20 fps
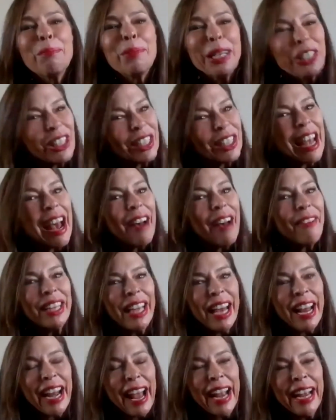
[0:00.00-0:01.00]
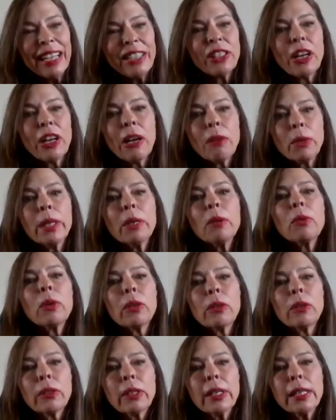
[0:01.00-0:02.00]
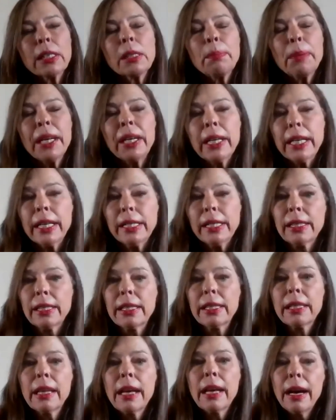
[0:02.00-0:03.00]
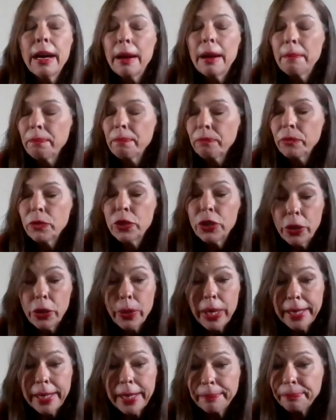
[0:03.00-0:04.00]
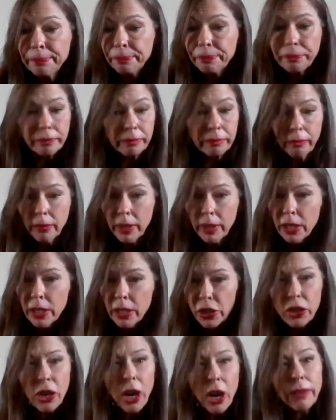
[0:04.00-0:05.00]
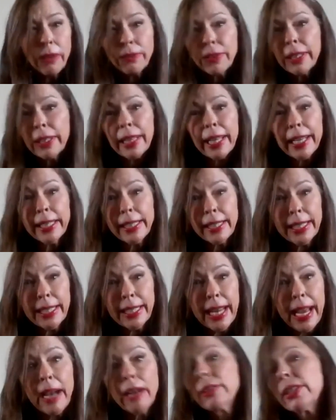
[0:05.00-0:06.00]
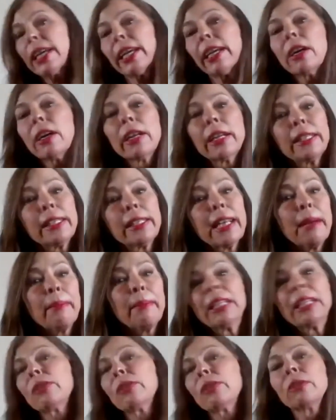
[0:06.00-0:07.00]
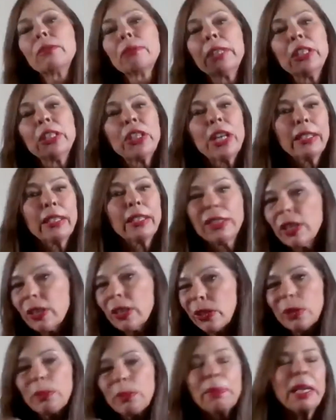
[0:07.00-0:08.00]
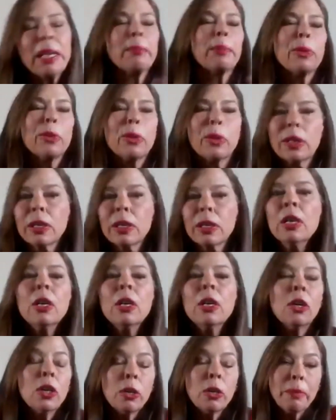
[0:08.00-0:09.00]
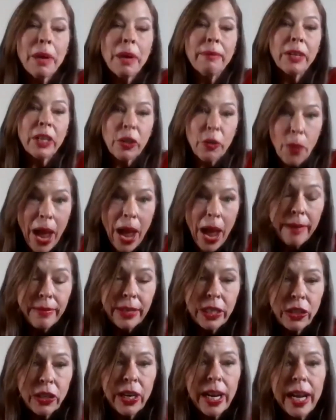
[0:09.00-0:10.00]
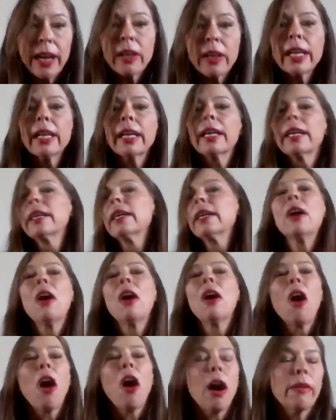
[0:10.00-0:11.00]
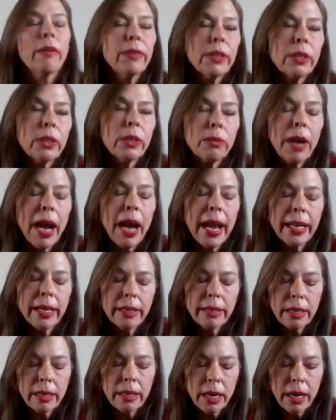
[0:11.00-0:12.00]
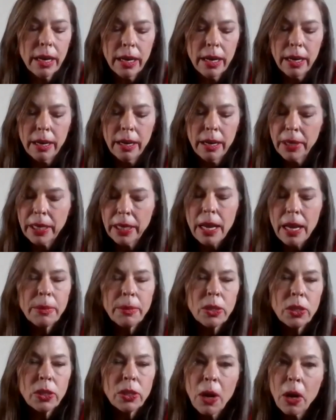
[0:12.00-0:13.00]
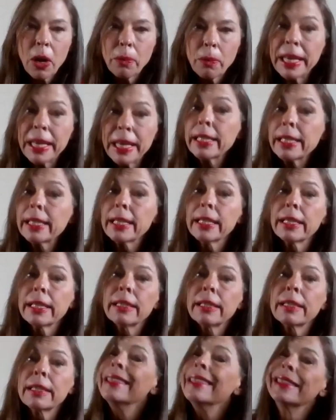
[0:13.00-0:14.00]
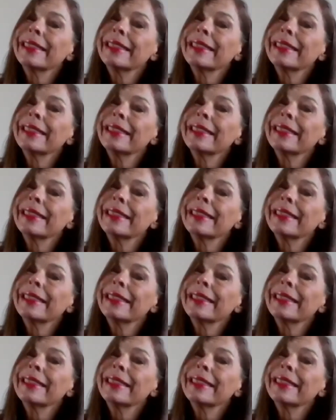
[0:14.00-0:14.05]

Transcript: but just having that hands-on real world experience. Do it. Start freelancing now, take on assignments, reach out to Tulsa people or whomever you have in your area, offer to write a couple small pieces.